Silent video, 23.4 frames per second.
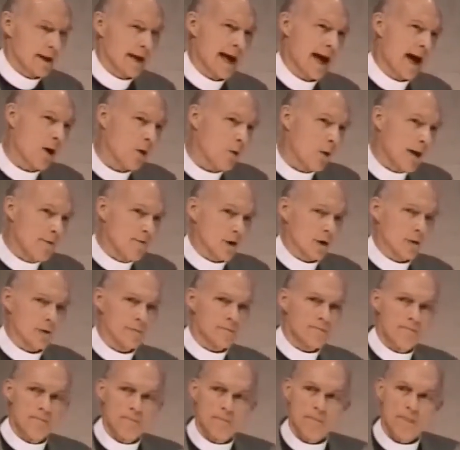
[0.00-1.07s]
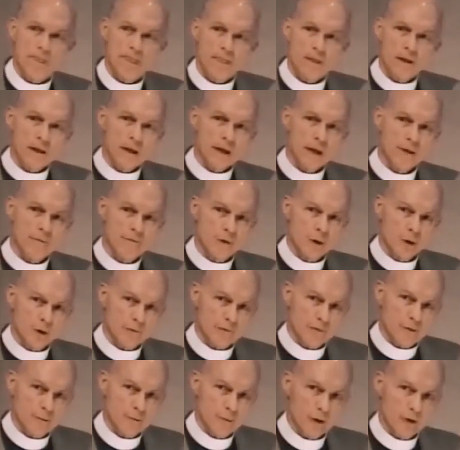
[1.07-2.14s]
However, if you're
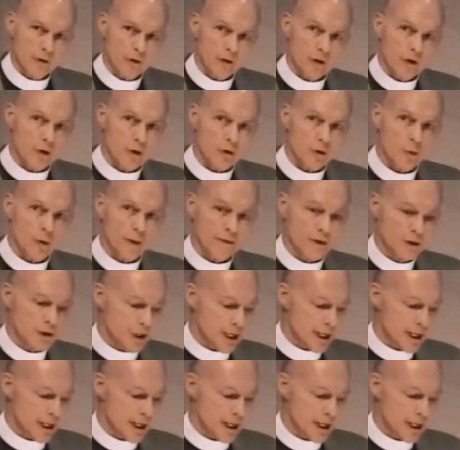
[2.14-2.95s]
familiar with